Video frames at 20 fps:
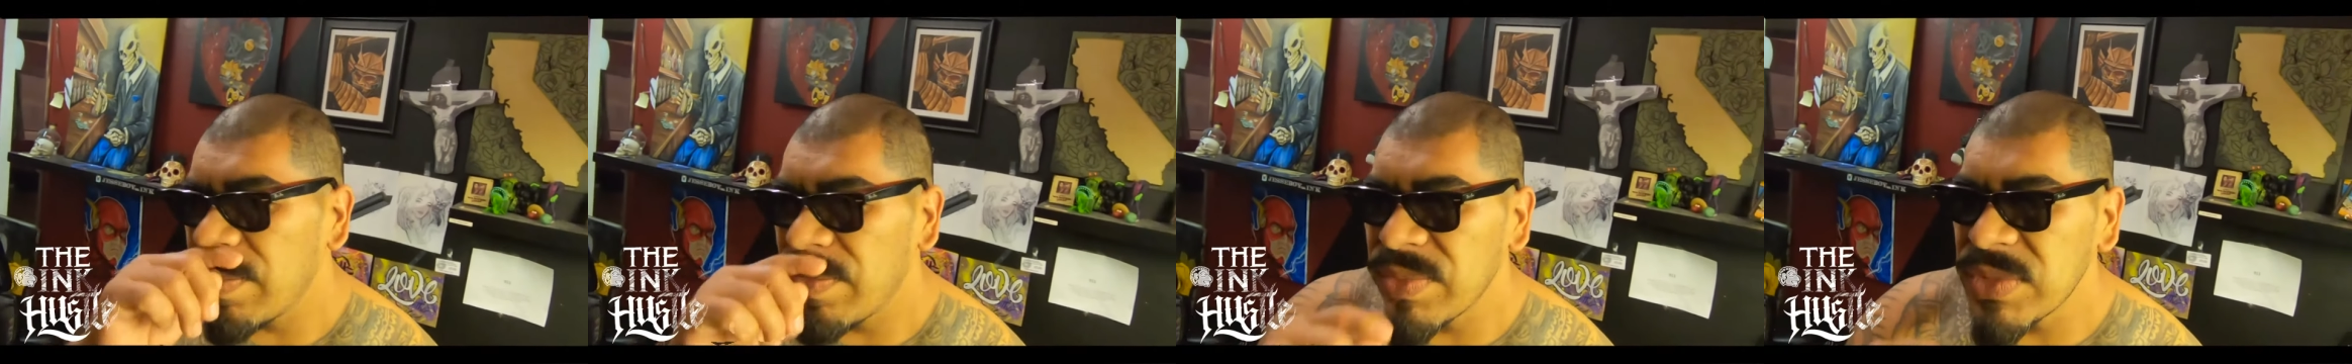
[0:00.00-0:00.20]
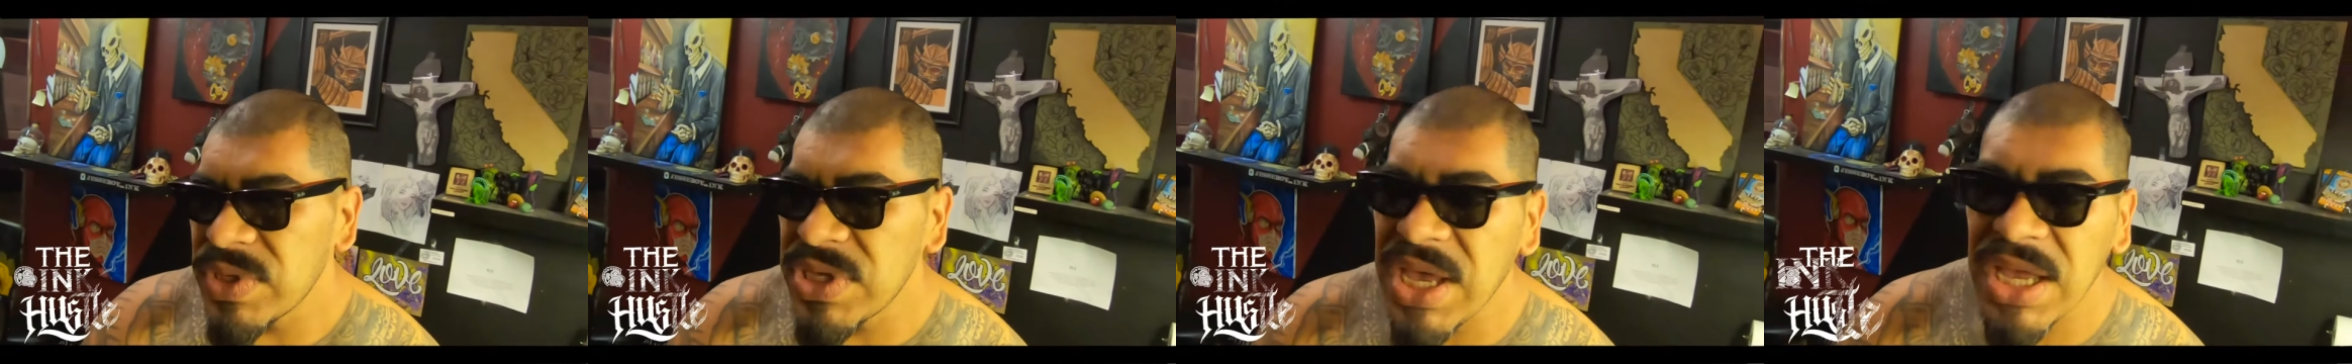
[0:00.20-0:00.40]

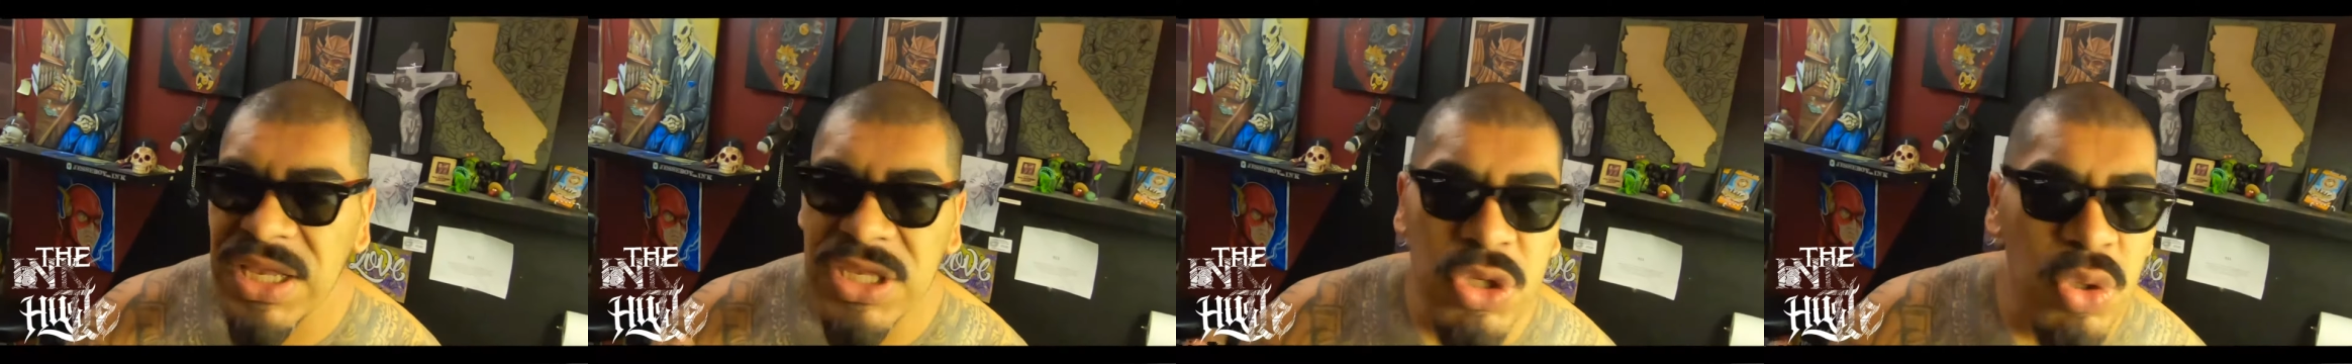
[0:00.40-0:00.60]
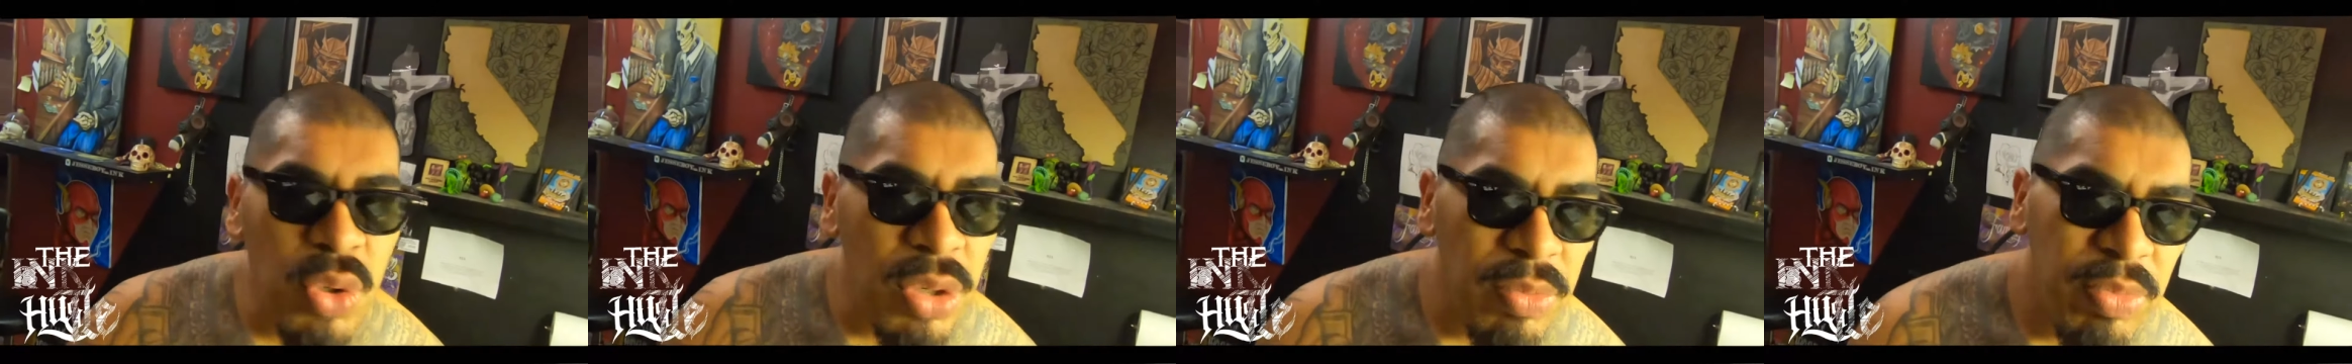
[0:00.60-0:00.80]

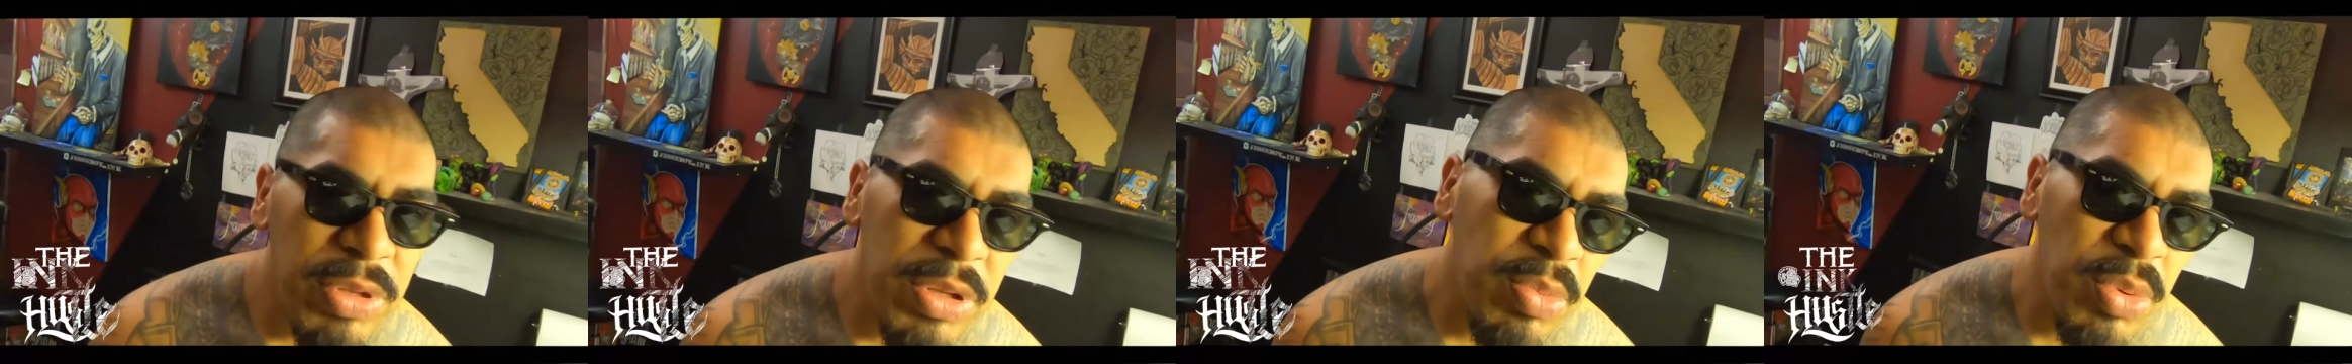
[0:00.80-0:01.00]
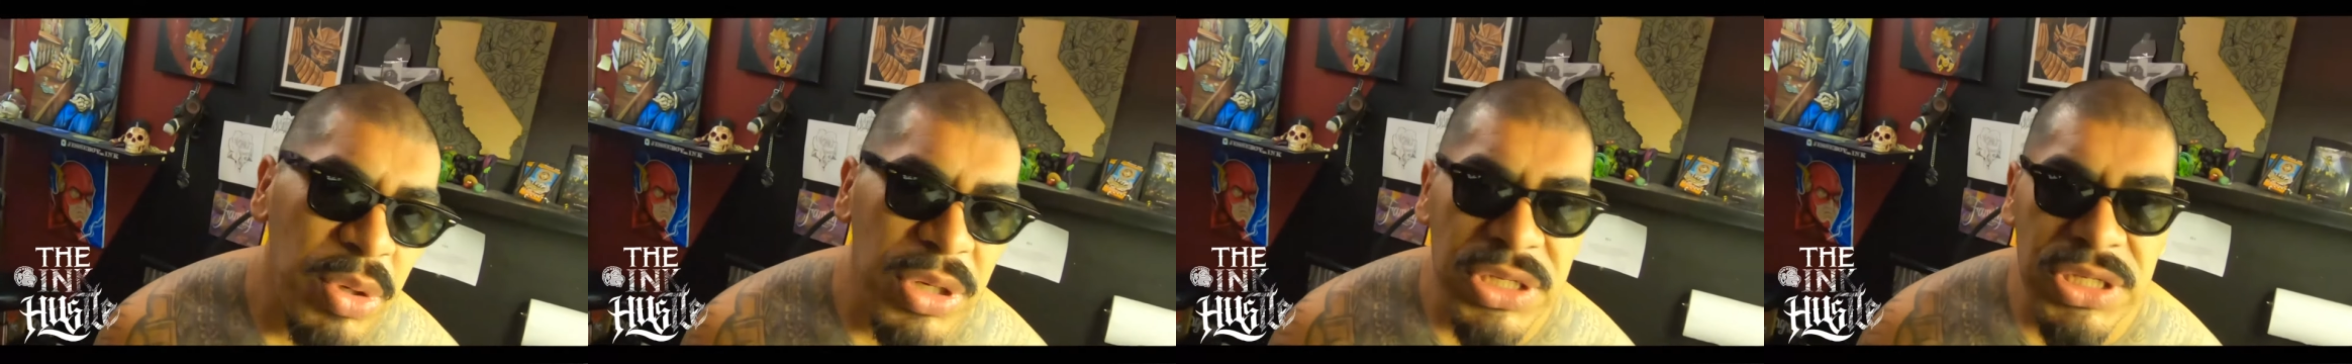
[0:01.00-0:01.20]
Tattooing
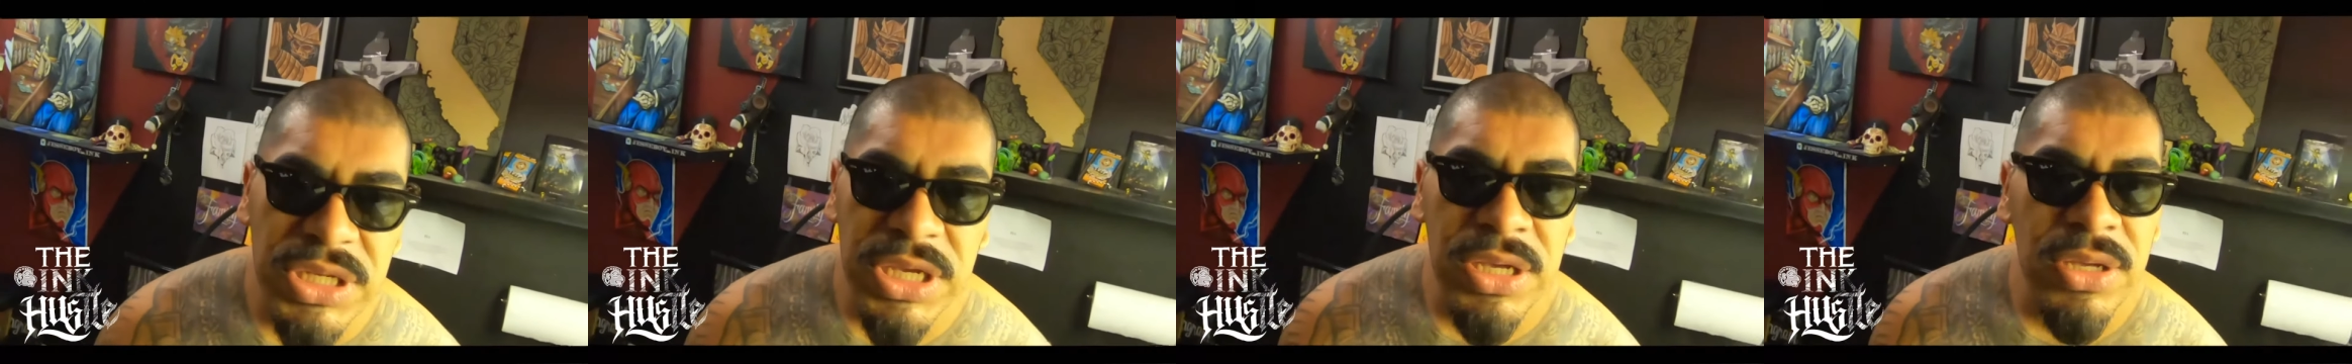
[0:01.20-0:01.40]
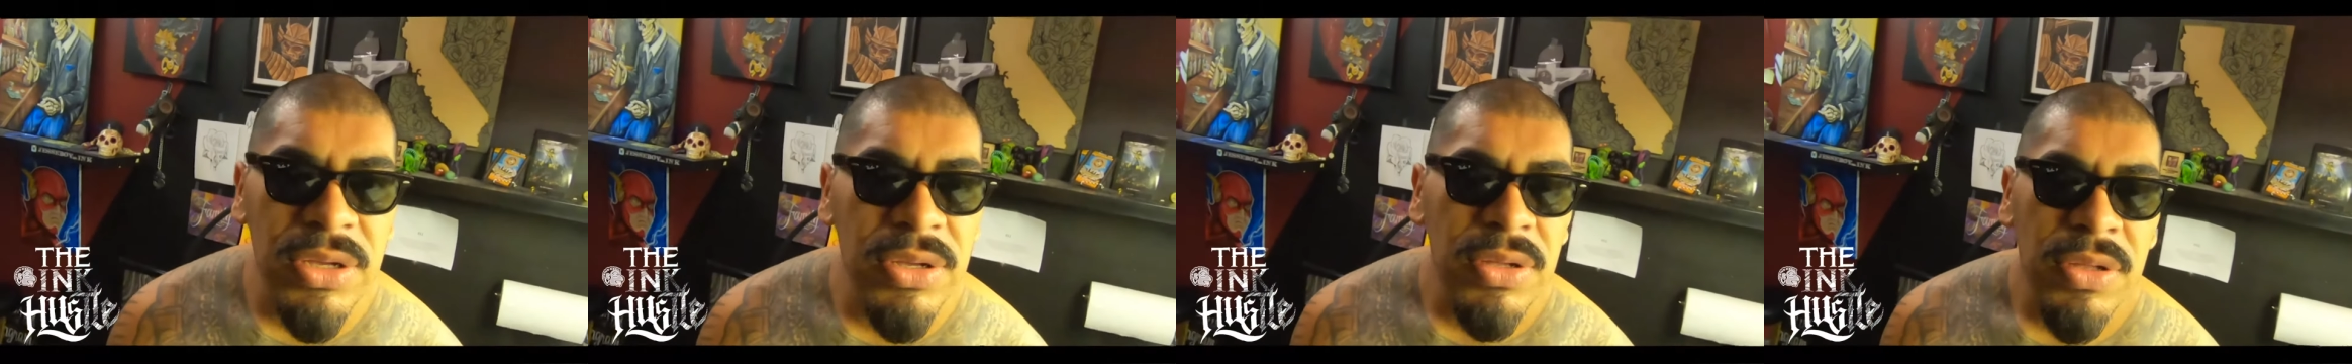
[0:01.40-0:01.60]
people in
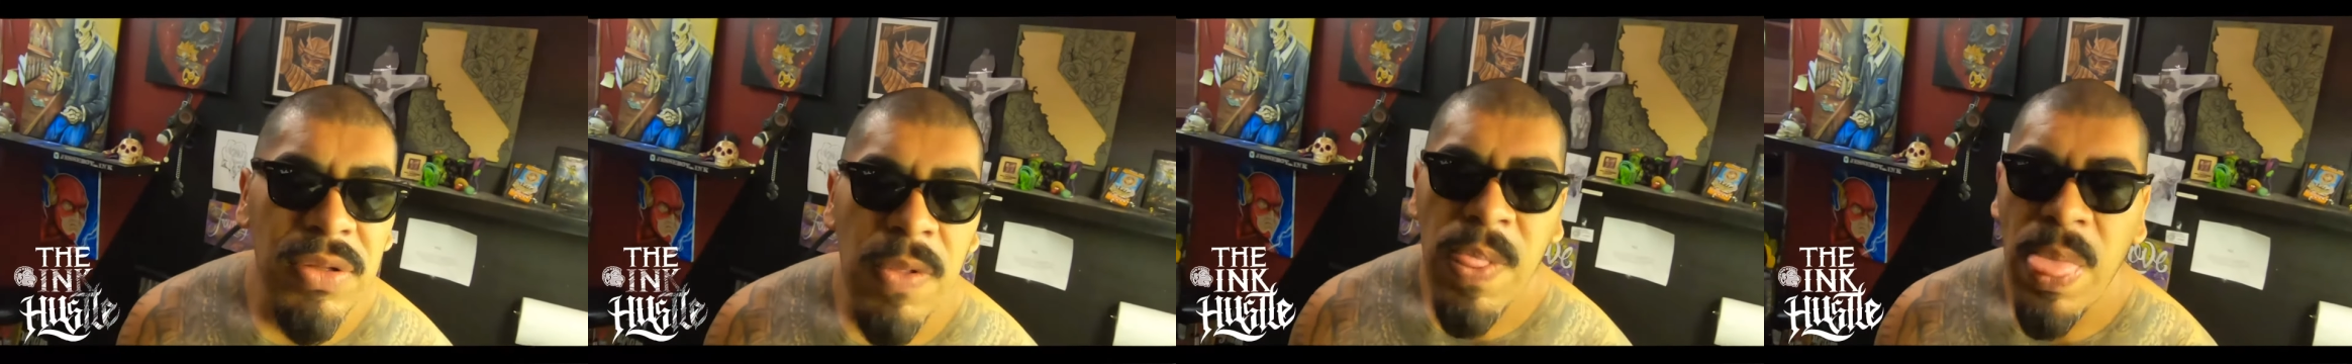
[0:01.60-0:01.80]
jail,